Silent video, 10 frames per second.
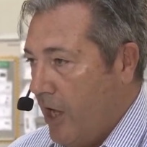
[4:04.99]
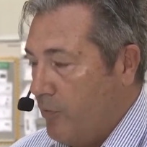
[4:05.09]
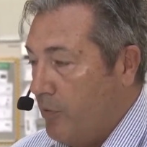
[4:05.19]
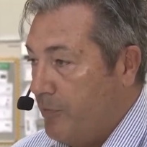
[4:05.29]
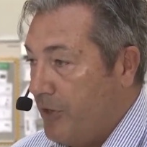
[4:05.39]

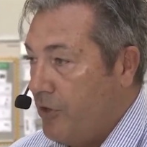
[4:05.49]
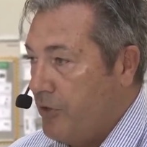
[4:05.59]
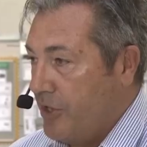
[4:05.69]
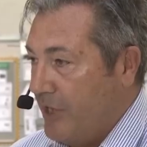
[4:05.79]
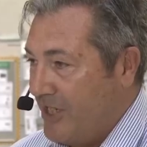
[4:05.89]
and we will be
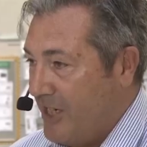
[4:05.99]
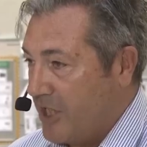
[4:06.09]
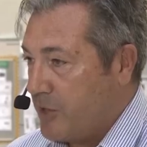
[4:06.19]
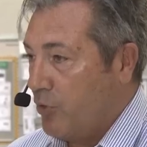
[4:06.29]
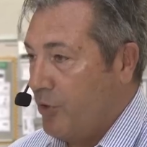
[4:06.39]
using that and
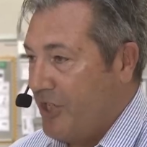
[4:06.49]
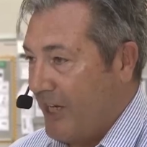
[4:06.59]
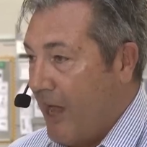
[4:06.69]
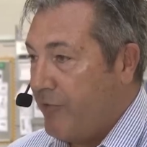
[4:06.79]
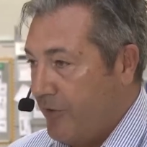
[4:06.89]

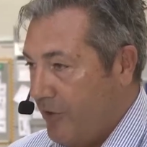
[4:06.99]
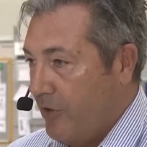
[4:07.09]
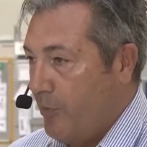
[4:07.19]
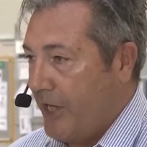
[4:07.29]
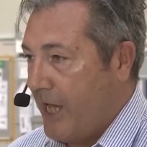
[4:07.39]
exploiting
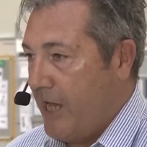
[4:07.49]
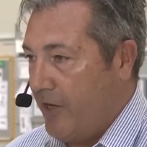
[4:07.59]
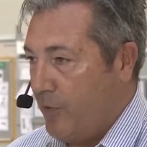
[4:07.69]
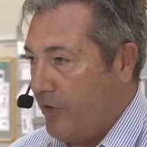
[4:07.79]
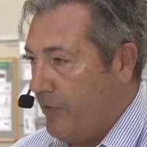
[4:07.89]
everything that we
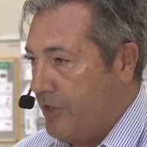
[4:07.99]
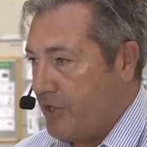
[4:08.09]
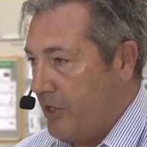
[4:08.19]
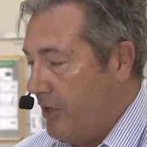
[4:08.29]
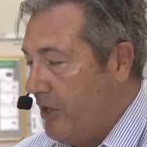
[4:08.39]
can, whether it's